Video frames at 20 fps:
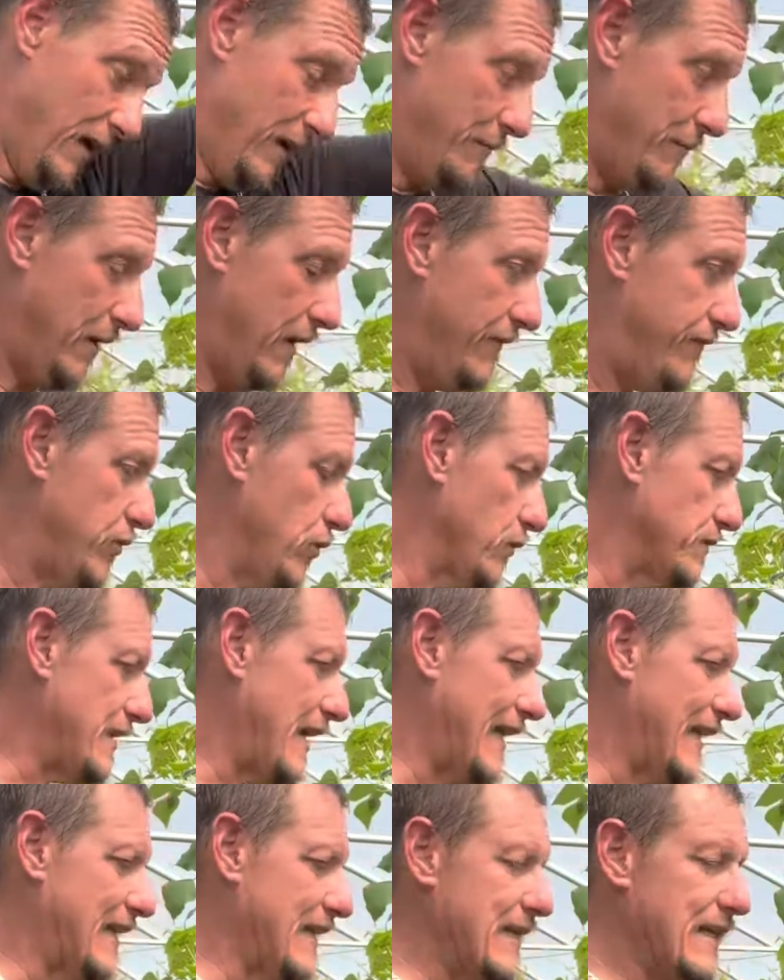But if you'll
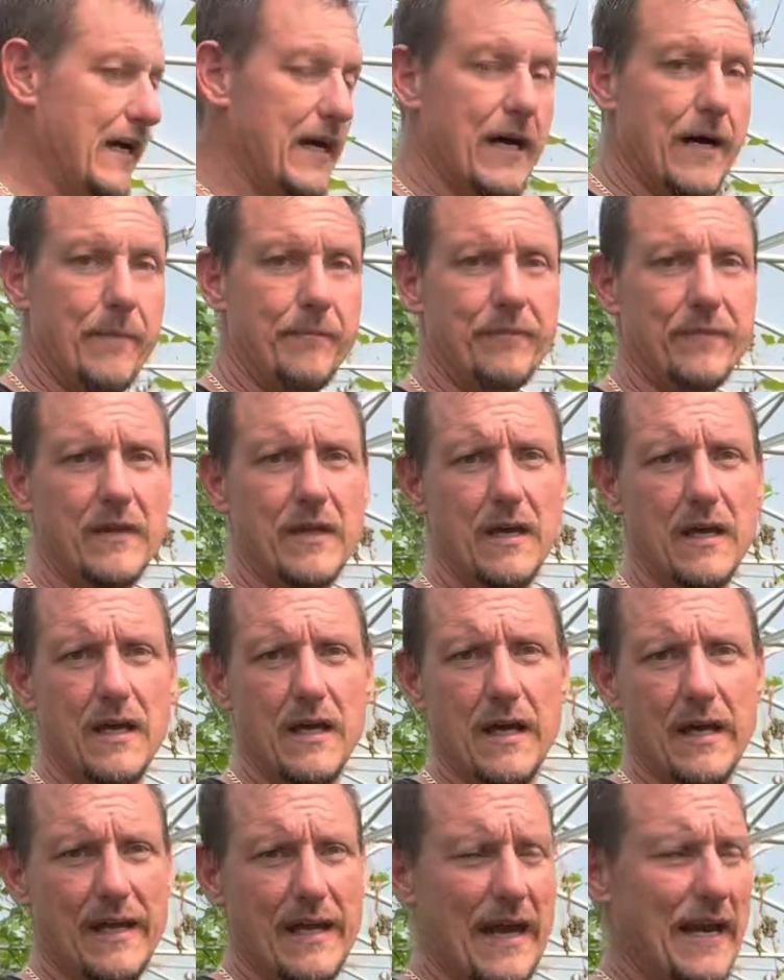take and
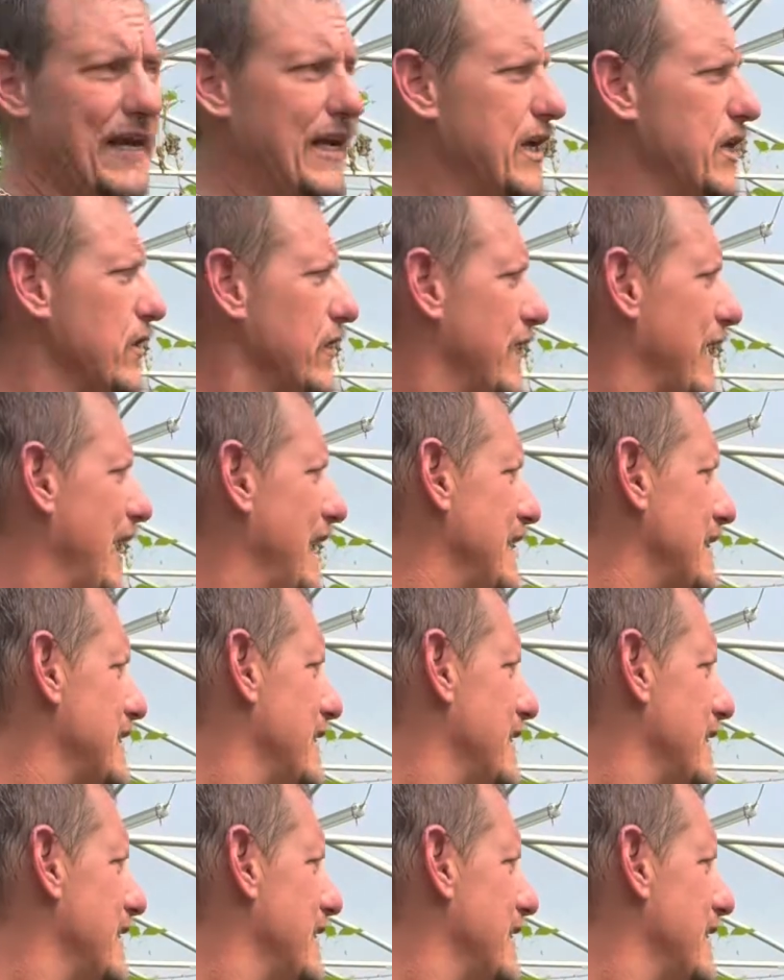kind of irrigate,